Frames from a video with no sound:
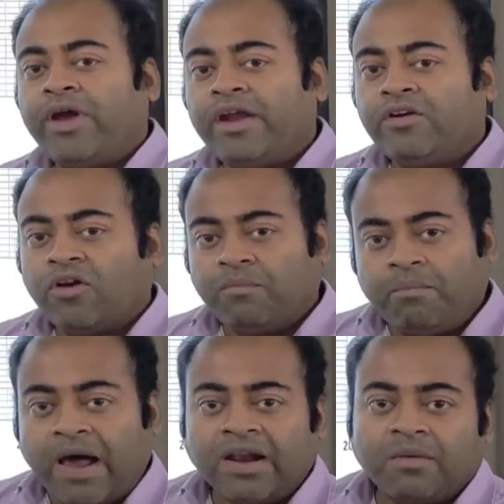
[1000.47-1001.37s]
point
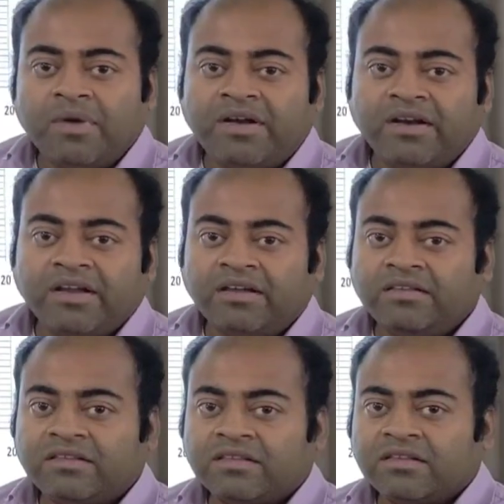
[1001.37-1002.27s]
of bulk
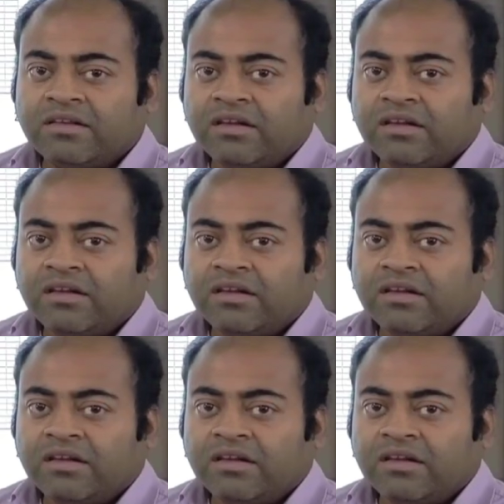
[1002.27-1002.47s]
materials